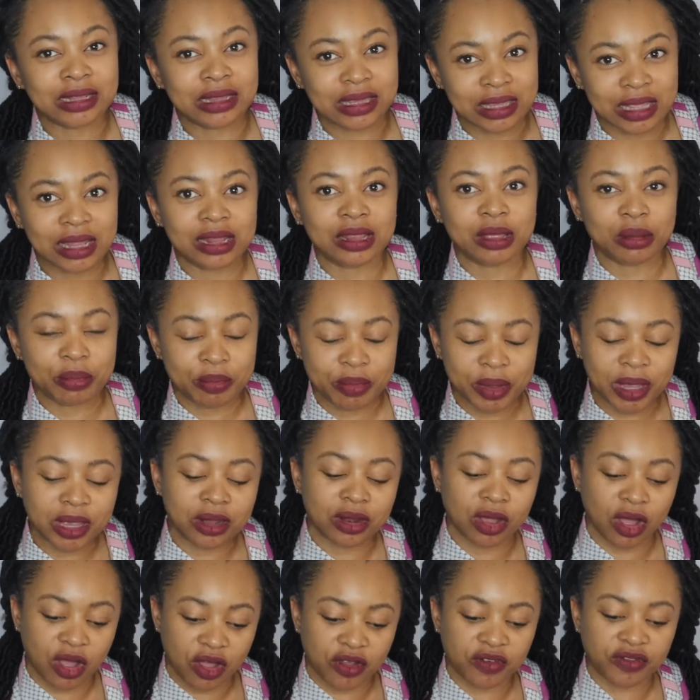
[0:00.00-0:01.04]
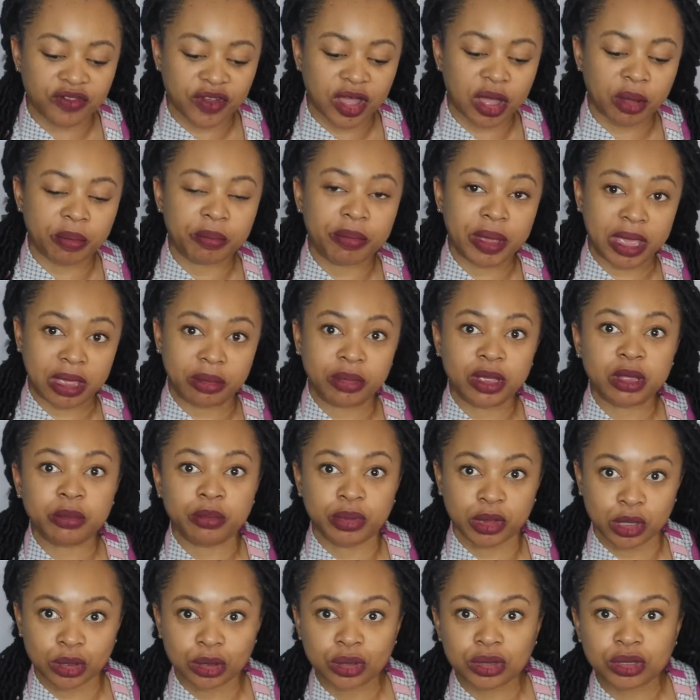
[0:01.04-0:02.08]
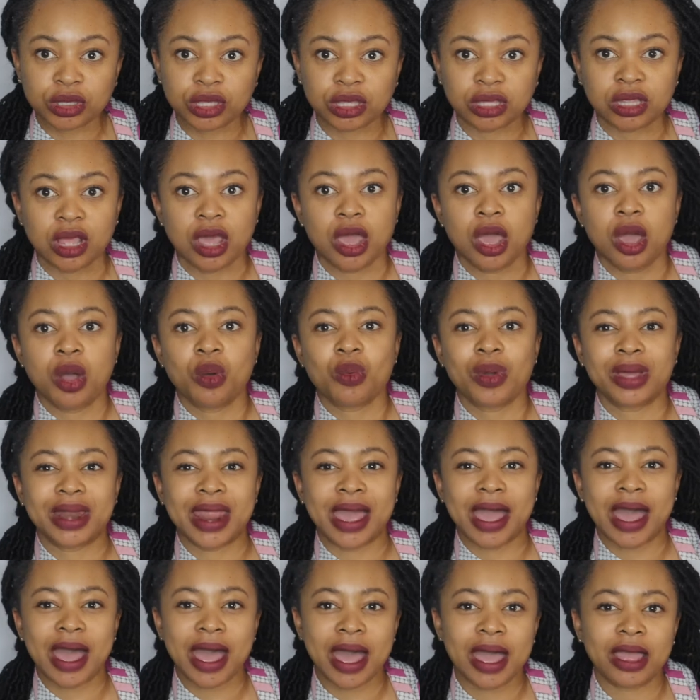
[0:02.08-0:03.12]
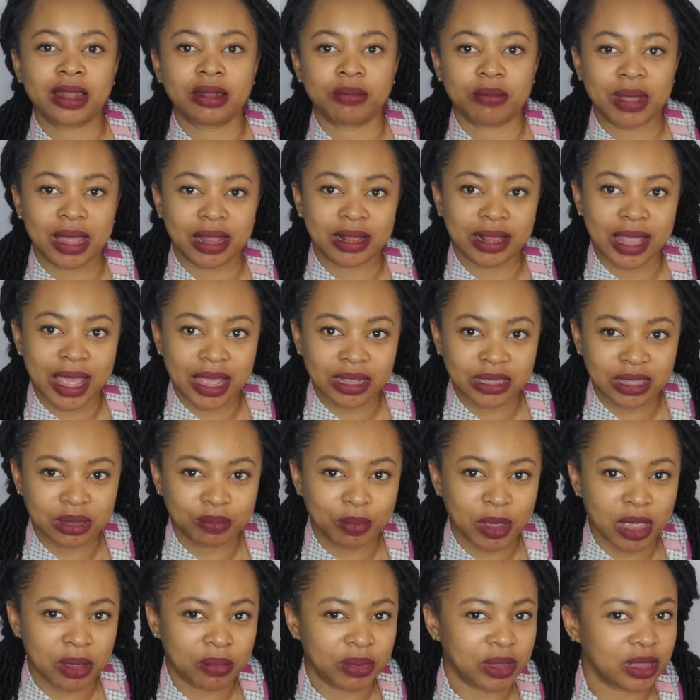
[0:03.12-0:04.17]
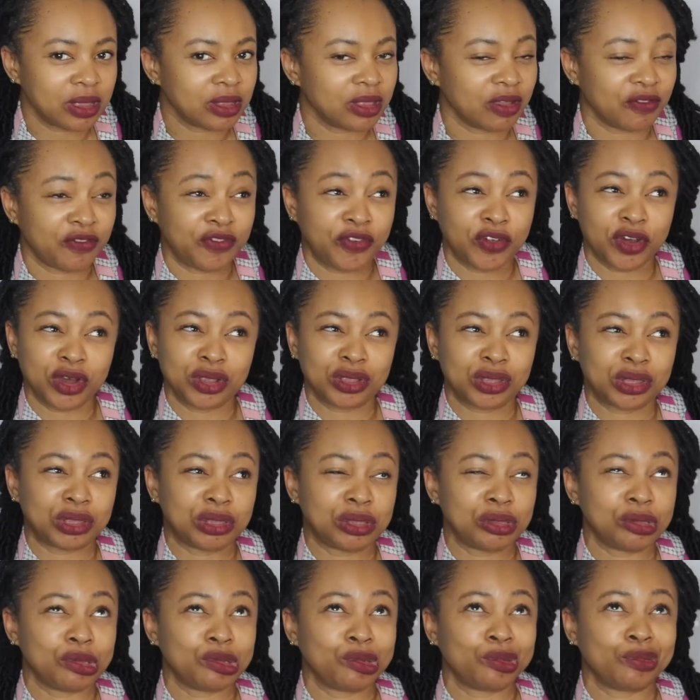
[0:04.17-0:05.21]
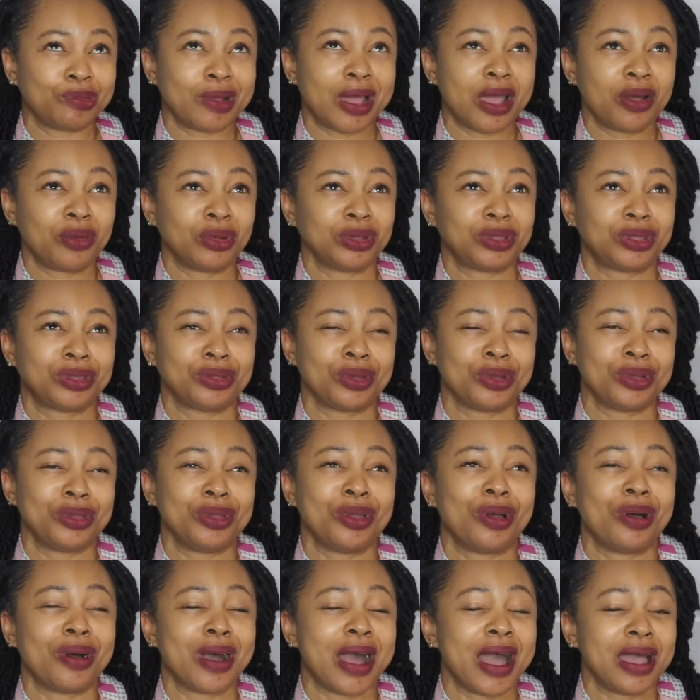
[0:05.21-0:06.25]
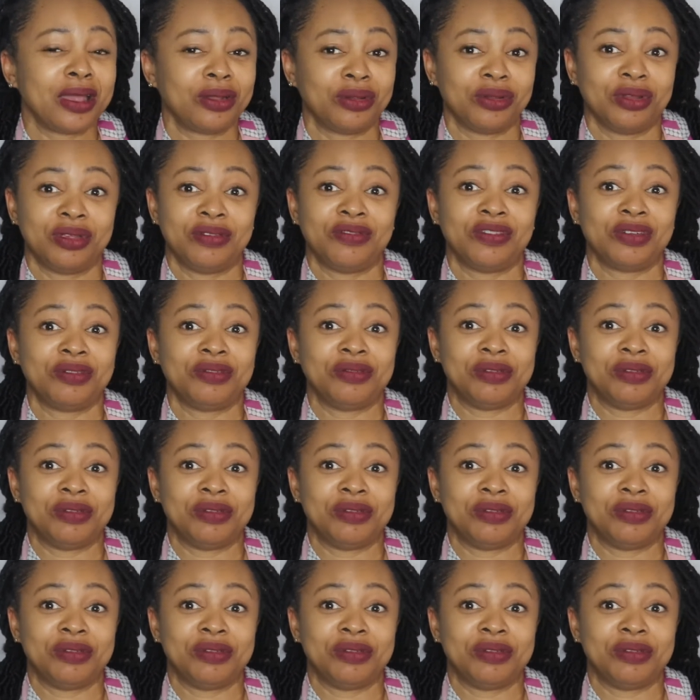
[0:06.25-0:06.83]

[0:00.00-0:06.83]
little bit of a baby blues when I had my last baby. The first two, I was so young, I don't even